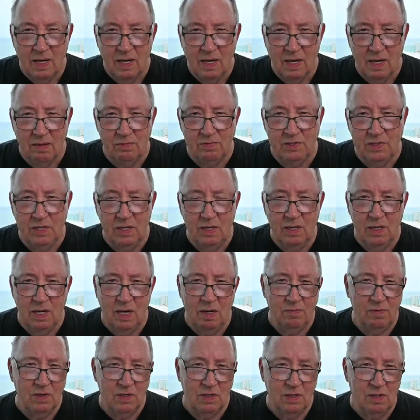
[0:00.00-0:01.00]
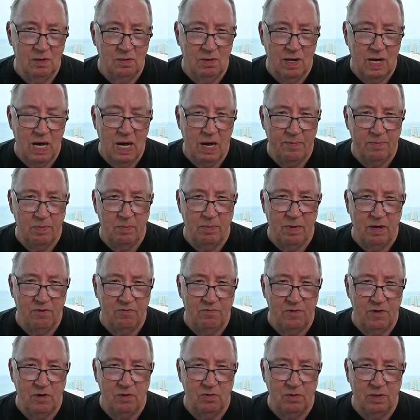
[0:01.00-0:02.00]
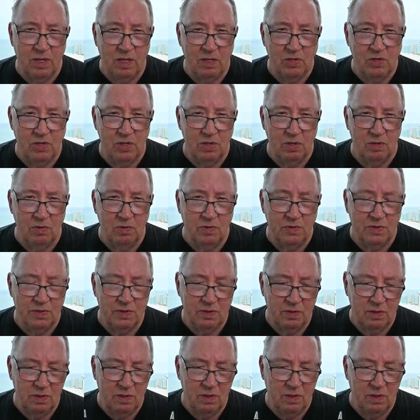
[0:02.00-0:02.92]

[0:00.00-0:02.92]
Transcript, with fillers: I've seen, I have this little app in my phone that shows